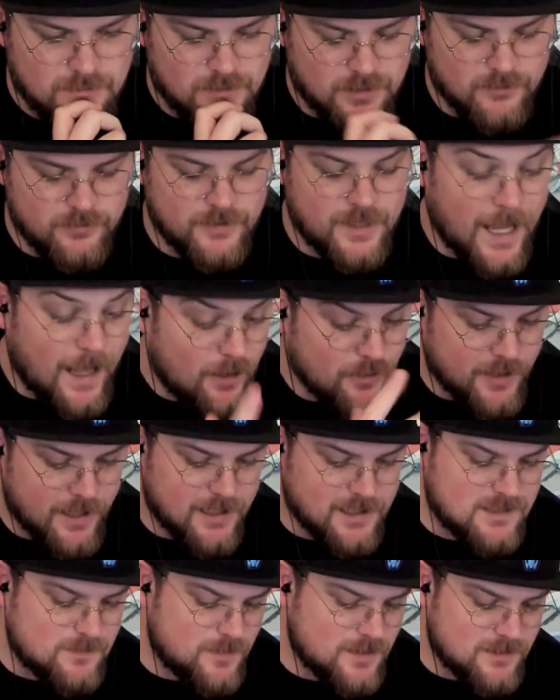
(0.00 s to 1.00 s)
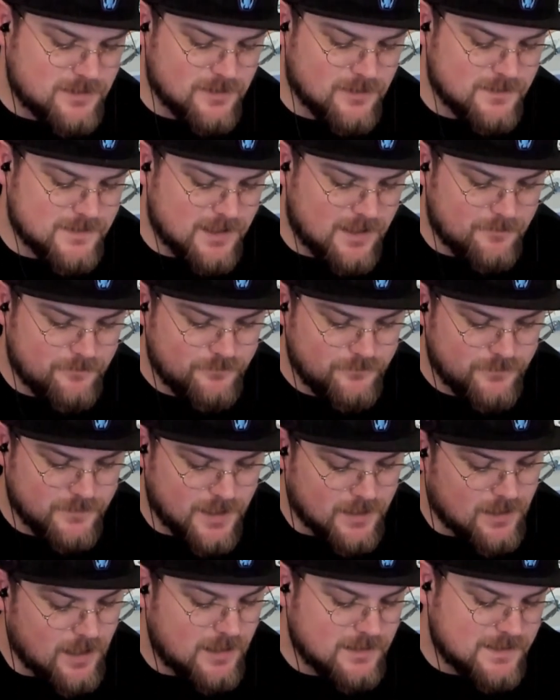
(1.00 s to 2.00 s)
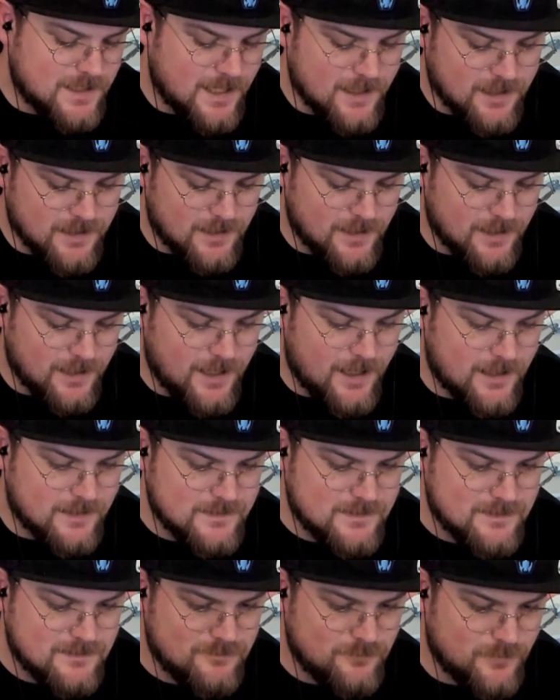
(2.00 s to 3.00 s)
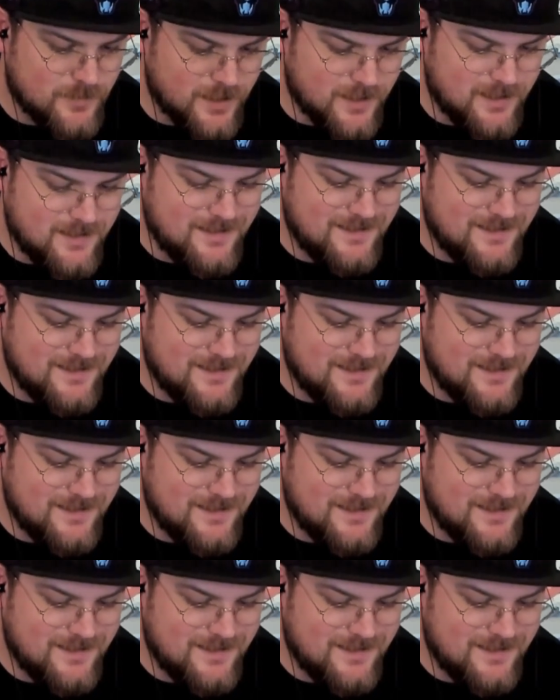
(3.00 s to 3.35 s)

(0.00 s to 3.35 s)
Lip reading: Now the X speed shows up. I'll take it, I guess. But